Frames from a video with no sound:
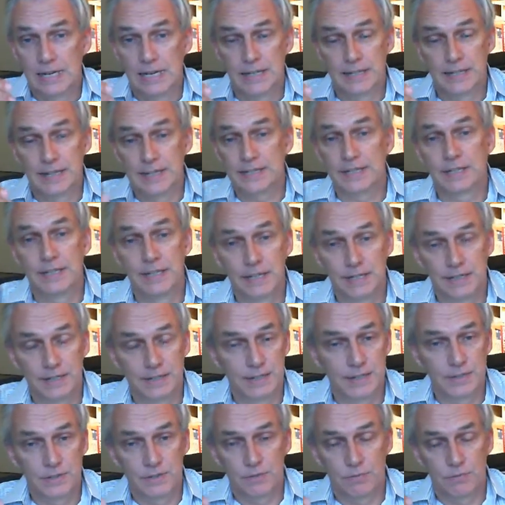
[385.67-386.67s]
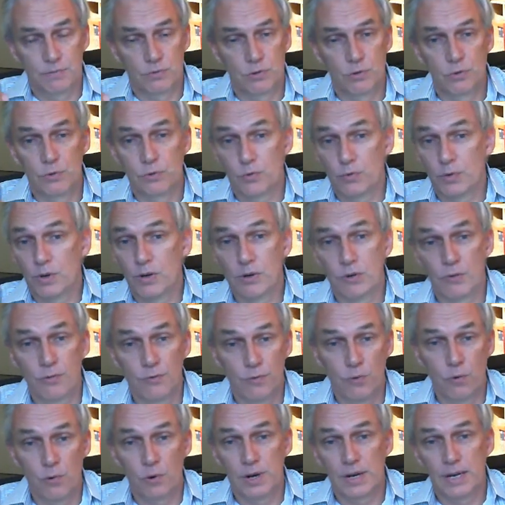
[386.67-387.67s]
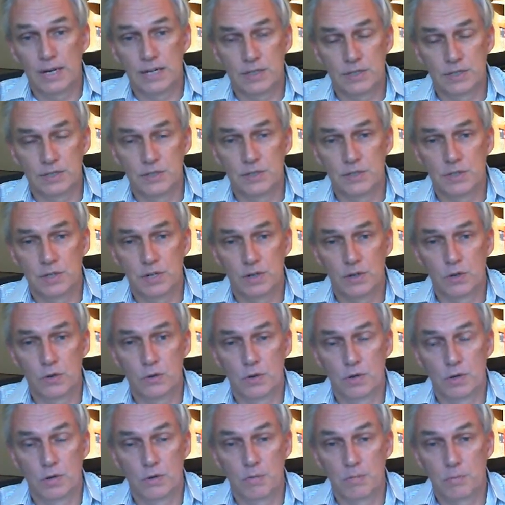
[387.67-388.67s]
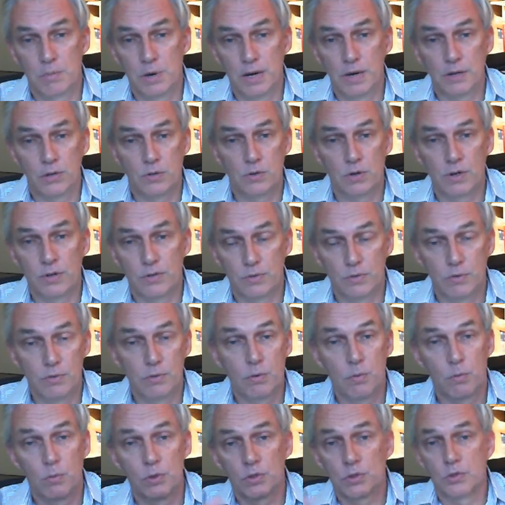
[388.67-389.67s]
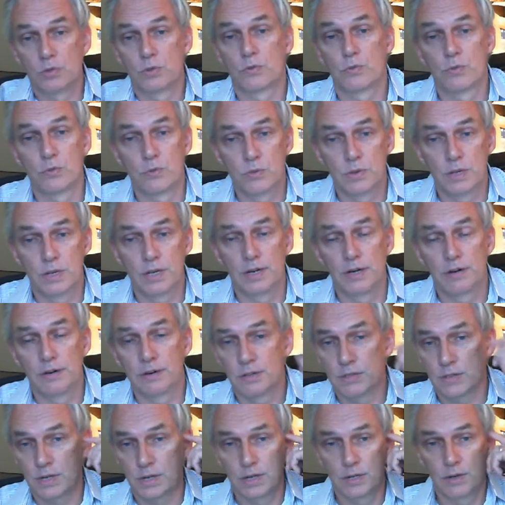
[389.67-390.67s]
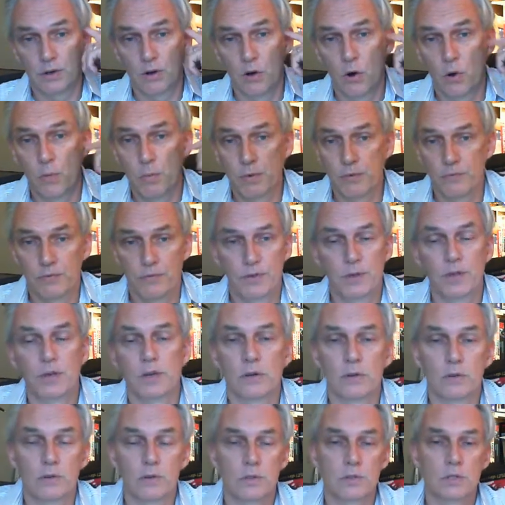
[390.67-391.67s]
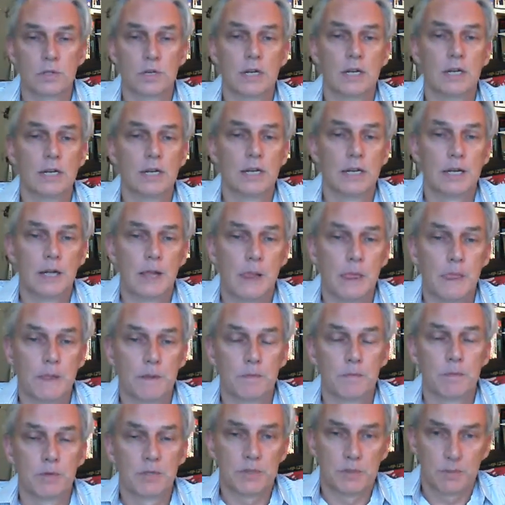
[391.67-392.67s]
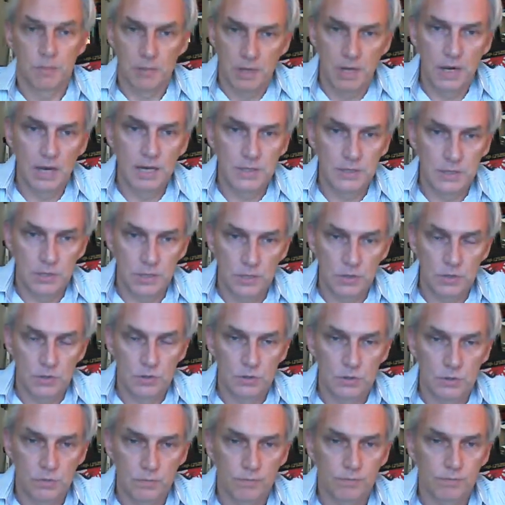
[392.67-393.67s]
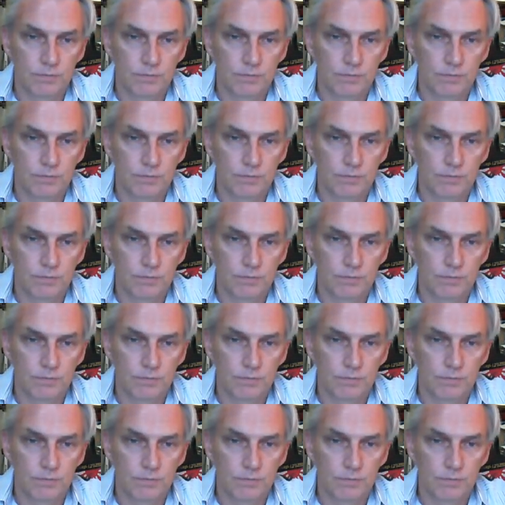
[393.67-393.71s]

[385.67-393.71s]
And that's it. And there's two, three, or four hexes that you can penetrate through. And once you're through there, it's kind of open fields. But supply is an issue.